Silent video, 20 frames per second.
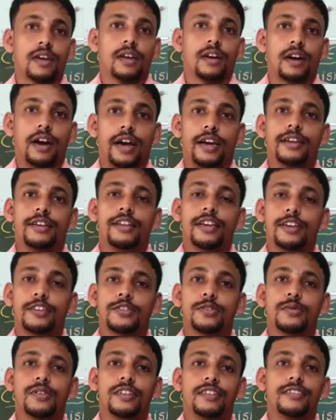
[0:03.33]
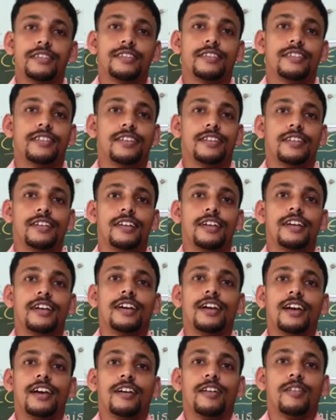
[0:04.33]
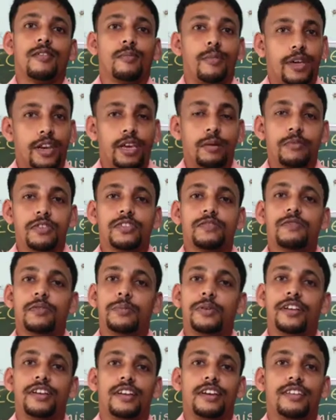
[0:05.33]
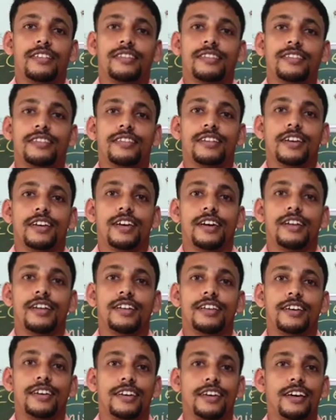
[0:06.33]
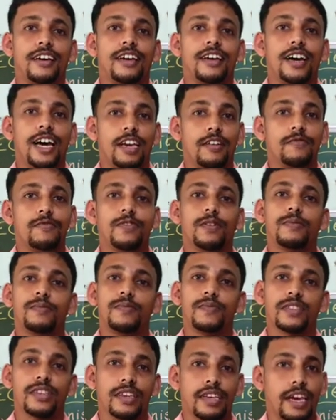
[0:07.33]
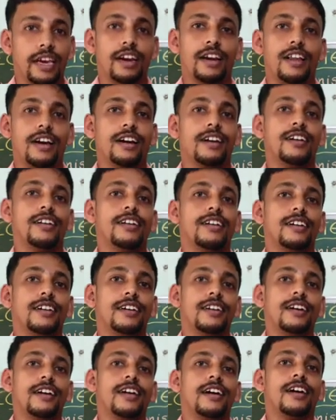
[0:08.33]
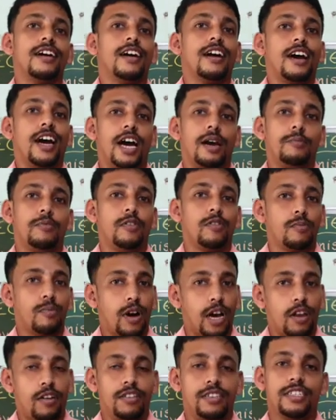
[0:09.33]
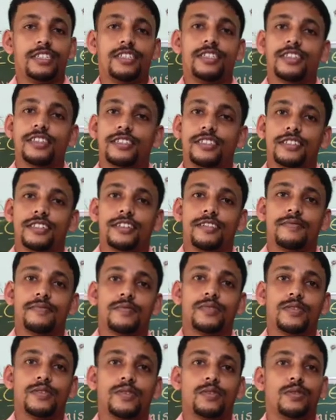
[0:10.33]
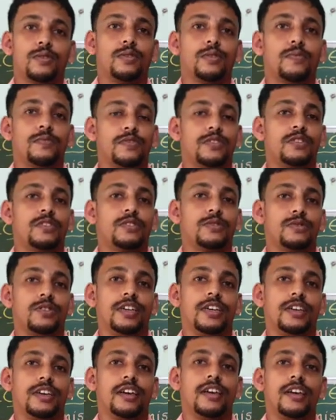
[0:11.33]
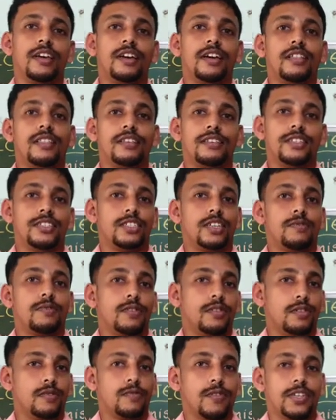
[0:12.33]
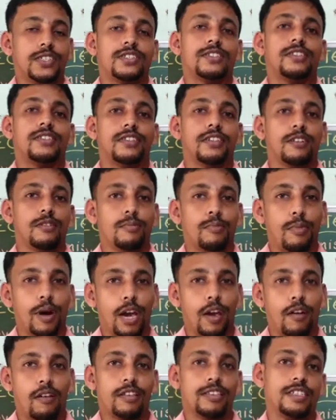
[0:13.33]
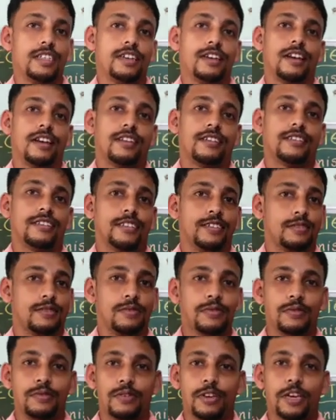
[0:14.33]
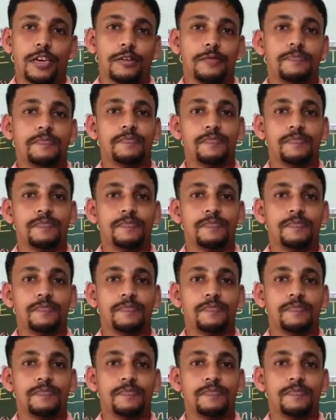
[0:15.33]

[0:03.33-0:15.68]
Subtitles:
Hi dear students, my name is Vipin Raj and I am from Kerala. I am your biology teacher. So today this is our first biology class. Okay.